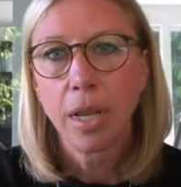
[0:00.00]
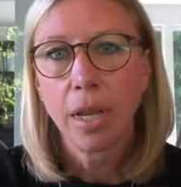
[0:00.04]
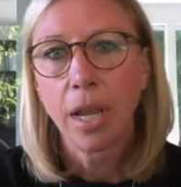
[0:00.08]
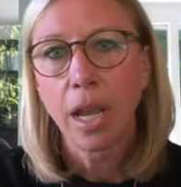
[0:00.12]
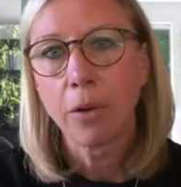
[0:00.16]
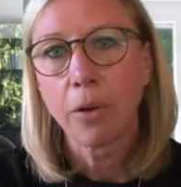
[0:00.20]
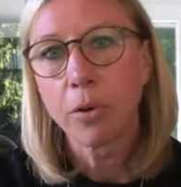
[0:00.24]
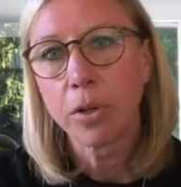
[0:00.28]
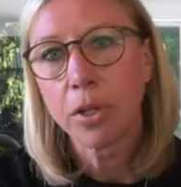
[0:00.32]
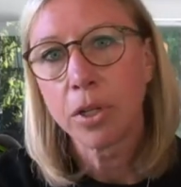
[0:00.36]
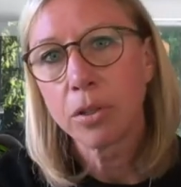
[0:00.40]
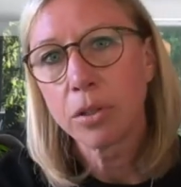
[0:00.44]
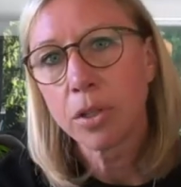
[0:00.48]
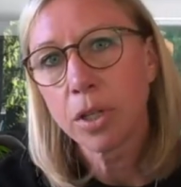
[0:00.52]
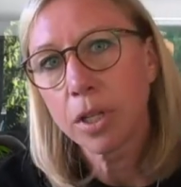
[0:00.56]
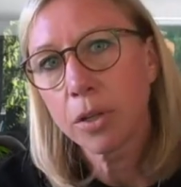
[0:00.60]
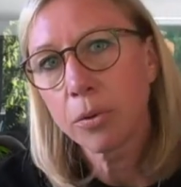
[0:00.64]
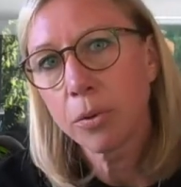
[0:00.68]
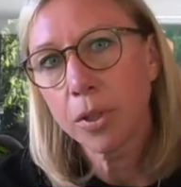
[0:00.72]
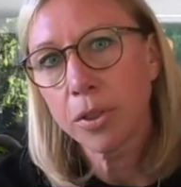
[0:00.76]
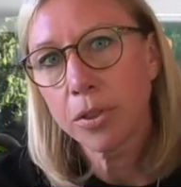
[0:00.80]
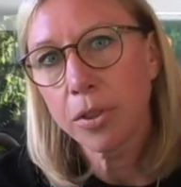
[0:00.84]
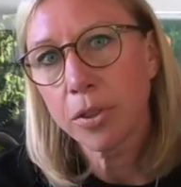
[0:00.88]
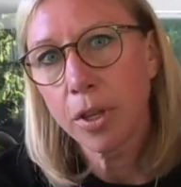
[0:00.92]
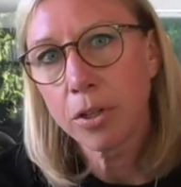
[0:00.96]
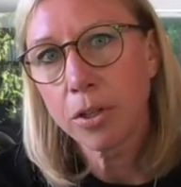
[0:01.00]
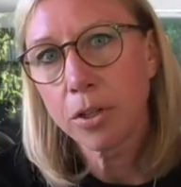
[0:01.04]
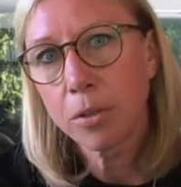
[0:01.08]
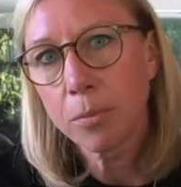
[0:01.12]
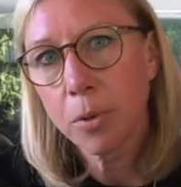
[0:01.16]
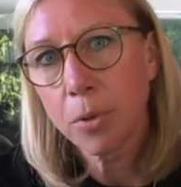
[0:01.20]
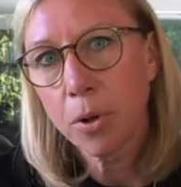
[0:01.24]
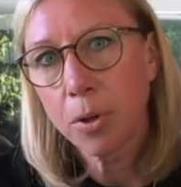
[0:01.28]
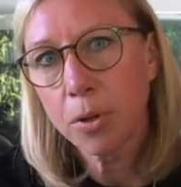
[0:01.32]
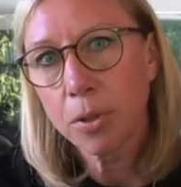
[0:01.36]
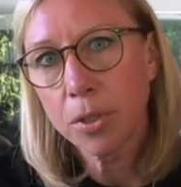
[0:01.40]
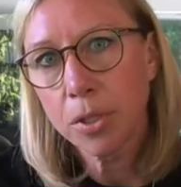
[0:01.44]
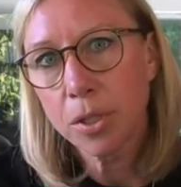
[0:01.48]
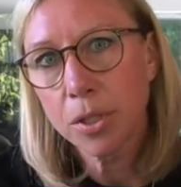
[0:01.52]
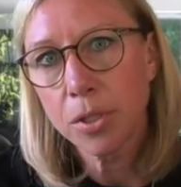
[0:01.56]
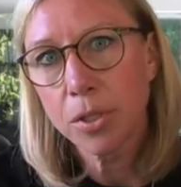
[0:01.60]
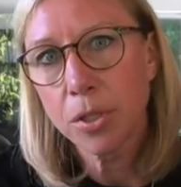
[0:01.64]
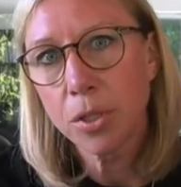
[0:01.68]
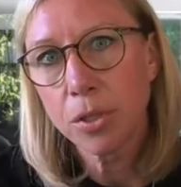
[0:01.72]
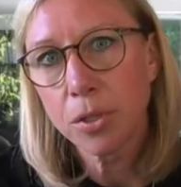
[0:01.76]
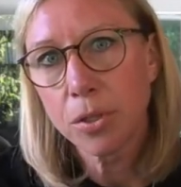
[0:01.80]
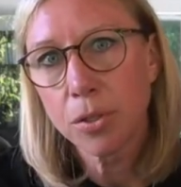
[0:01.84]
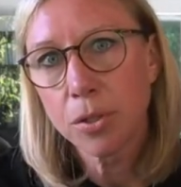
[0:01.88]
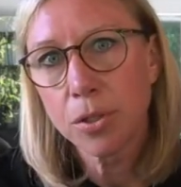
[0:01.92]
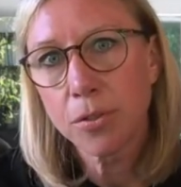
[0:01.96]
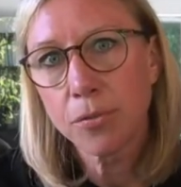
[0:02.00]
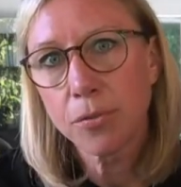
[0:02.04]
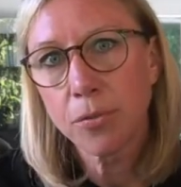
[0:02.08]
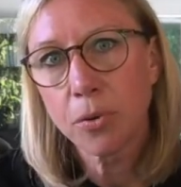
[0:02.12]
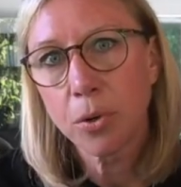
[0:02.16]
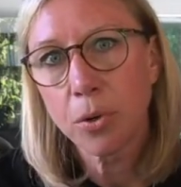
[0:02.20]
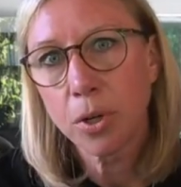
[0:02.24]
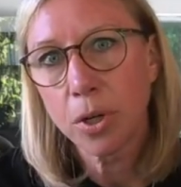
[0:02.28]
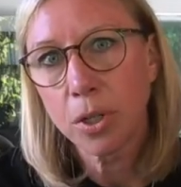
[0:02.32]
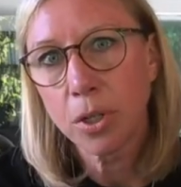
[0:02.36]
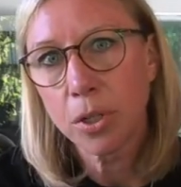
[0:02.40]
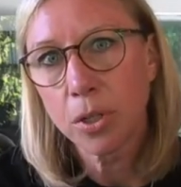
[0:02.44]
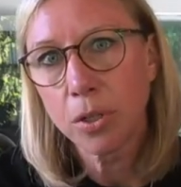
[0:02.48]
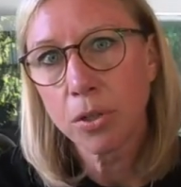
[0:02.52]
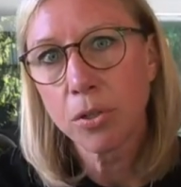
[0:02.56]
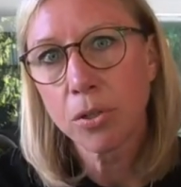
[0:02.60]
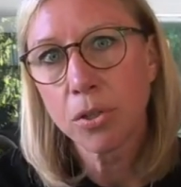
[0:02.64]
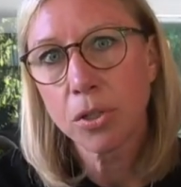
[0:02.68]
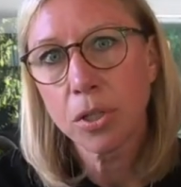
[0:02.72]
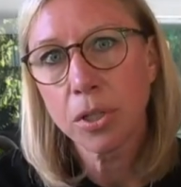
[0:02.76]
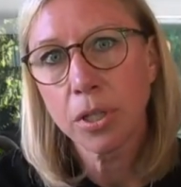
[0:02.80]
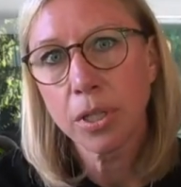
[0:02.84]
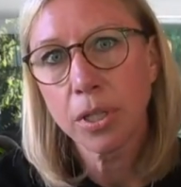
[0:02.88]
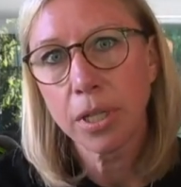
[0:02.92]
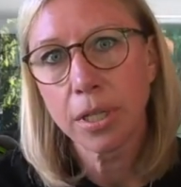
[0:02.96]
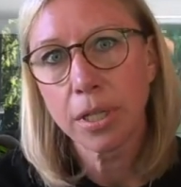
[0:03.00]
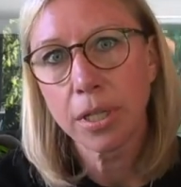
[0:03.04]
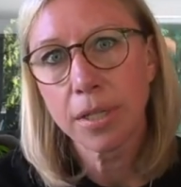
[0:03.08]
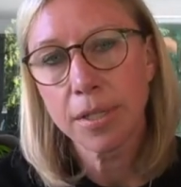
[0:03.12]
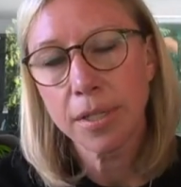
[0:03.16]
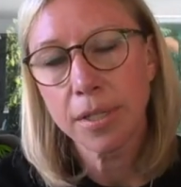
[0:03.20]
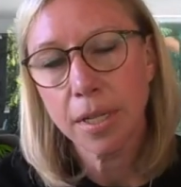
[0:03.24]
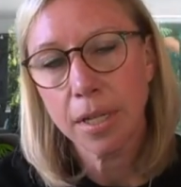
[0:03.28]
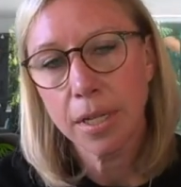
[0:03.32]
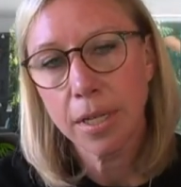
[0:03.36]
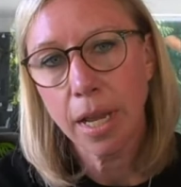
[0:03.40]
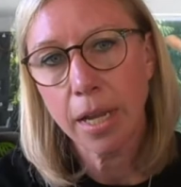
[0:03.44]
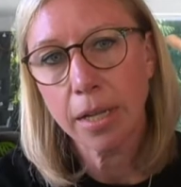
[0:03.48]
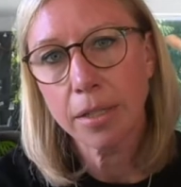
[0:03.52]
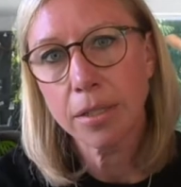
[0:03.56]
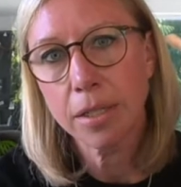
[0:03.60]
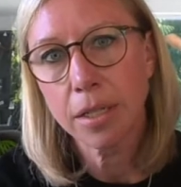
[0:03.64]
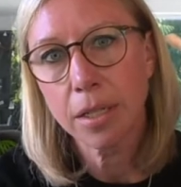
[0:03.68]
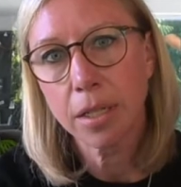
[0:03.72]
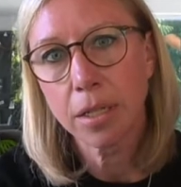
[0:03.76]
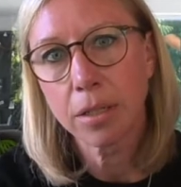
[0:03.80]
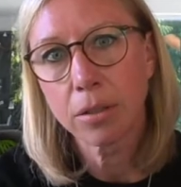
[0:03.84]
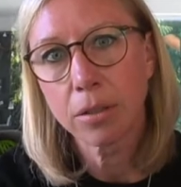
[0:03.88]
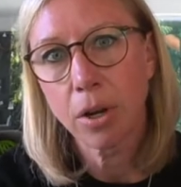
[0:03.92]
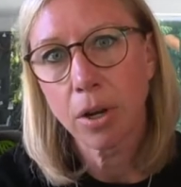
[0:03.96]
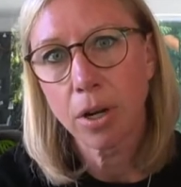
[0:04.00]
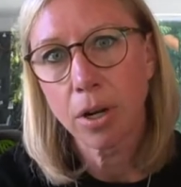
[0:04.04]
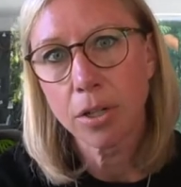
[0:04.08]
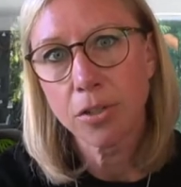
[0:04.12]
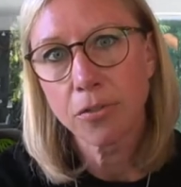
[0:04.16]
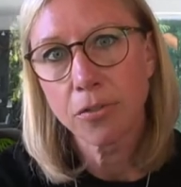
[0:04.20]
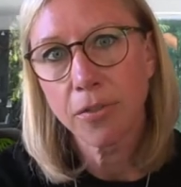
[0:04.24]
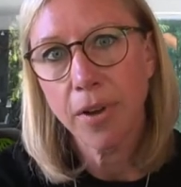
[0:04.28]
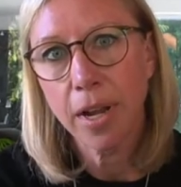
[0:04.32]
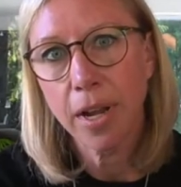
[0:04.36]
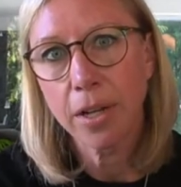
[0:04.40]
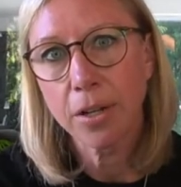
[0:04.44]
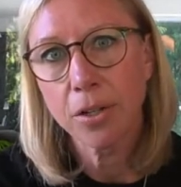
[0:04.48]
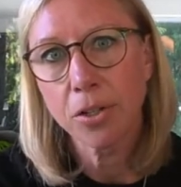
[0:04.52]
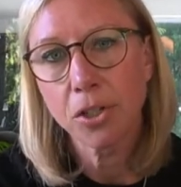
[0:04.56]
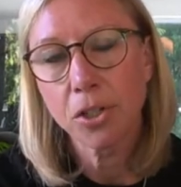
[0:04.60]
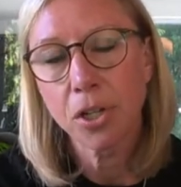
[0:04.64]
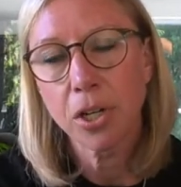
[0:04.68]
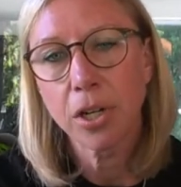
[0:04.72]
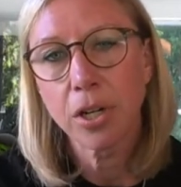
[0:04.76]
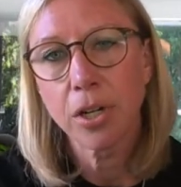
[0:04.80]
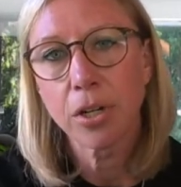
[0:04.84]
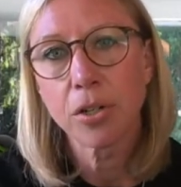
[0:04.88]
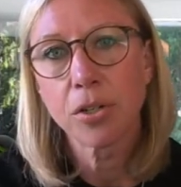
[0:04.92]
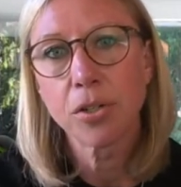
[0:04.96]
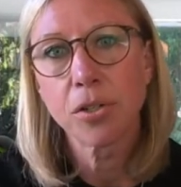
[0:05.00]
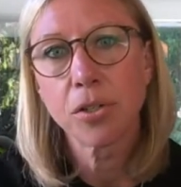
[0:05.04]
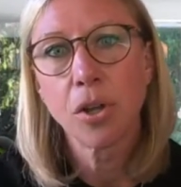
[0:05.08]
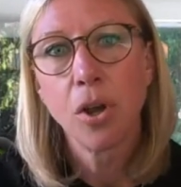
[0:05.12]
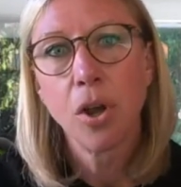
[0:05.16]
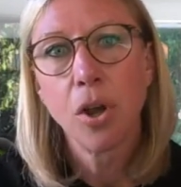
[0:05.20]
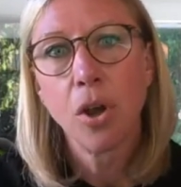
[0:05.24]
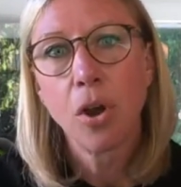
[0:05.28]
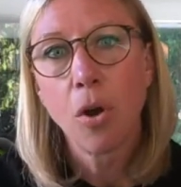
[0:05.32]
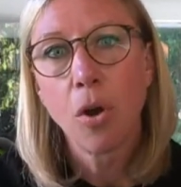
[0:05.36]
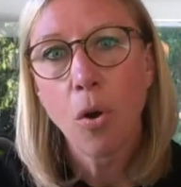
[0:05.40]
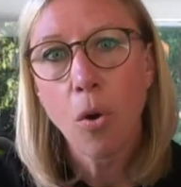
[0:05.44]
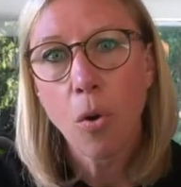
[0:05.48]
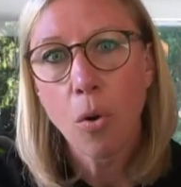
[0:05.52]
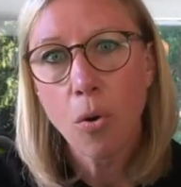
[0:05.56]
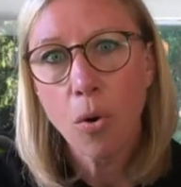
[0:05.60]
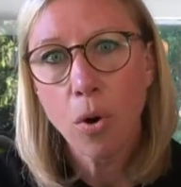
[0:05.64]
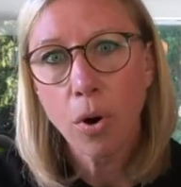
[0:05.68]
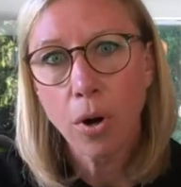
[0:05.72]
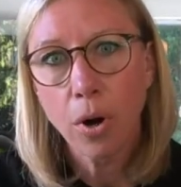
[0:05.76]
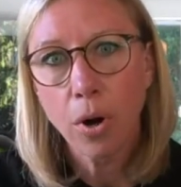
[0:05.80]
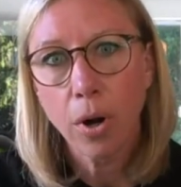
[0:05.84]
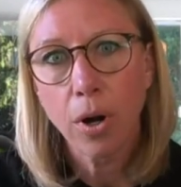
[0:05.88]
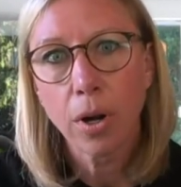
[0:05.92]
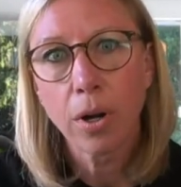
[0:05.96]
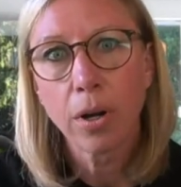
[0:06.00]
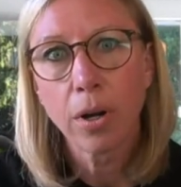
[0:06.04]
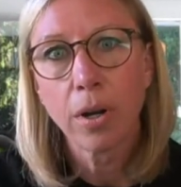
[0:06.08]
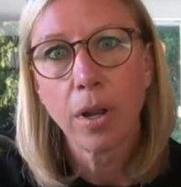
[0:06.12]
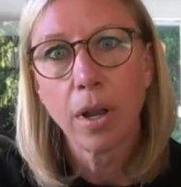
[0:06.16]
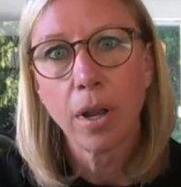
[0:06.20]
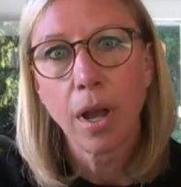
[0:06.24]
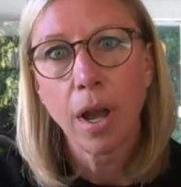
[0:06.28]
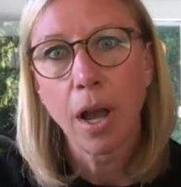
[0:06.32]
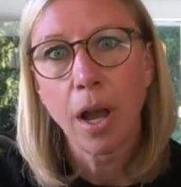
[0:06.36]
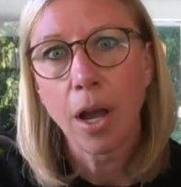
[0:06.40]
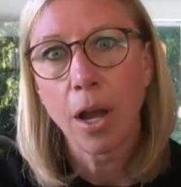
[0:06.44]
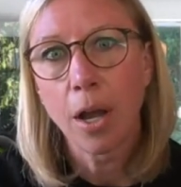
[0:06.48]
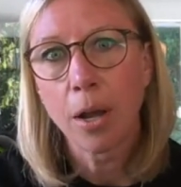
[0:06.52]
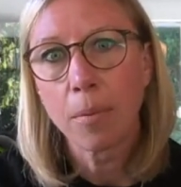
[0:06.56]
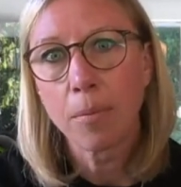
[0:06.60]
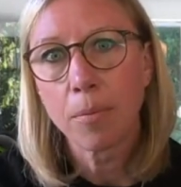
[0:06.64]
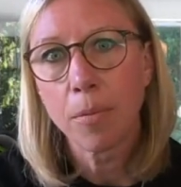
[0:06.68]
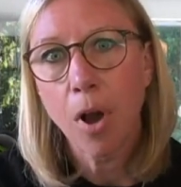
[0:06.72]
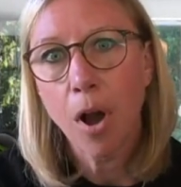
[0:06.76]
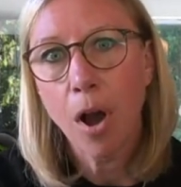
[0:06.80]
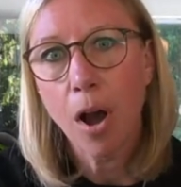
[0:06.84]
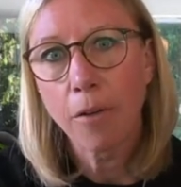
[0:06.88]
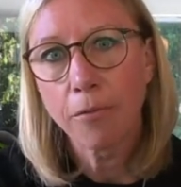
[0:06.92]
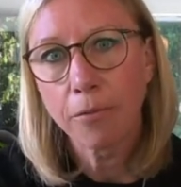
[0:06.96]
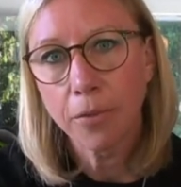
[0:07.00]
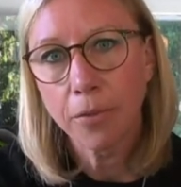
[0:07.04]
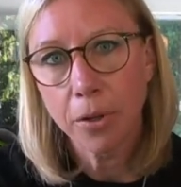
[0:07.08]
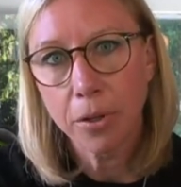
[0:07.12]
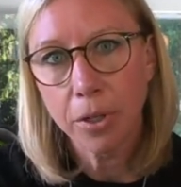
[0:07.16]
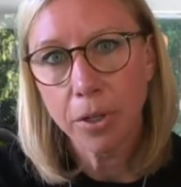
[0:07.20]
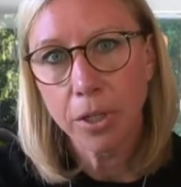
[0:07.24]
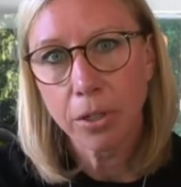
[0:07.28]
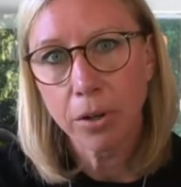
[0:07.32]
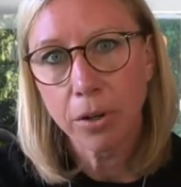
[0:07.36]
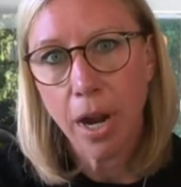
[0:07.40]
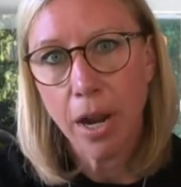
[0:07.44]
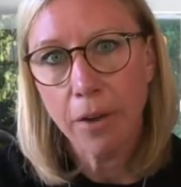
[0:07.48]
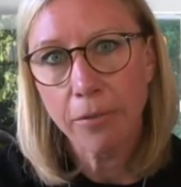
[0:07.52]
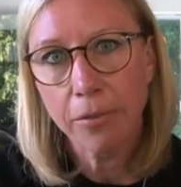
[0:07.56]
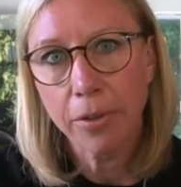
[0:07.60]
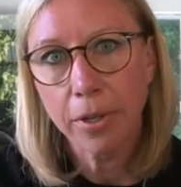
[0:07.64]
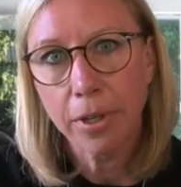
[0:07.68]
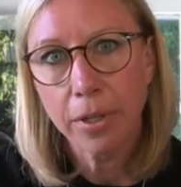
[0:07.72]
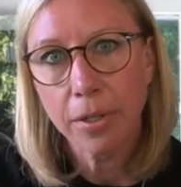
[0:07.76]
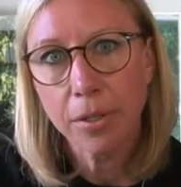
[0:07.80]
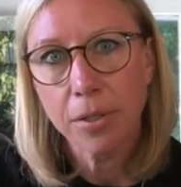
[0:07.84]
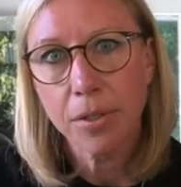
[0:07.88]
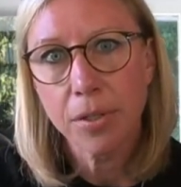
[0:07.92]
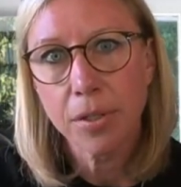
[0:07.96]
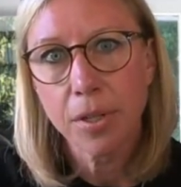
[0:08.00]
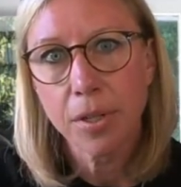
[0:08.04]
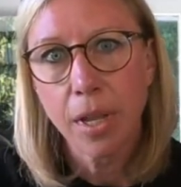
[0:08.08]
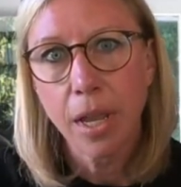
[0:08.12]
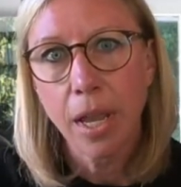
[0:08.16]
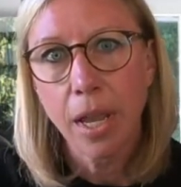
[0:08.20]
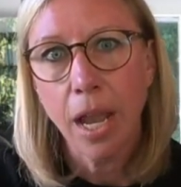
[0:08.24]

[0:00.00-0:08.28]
And when you look at what Thunderbolt is used for, usually it is connecting large file shares or offloading graphics.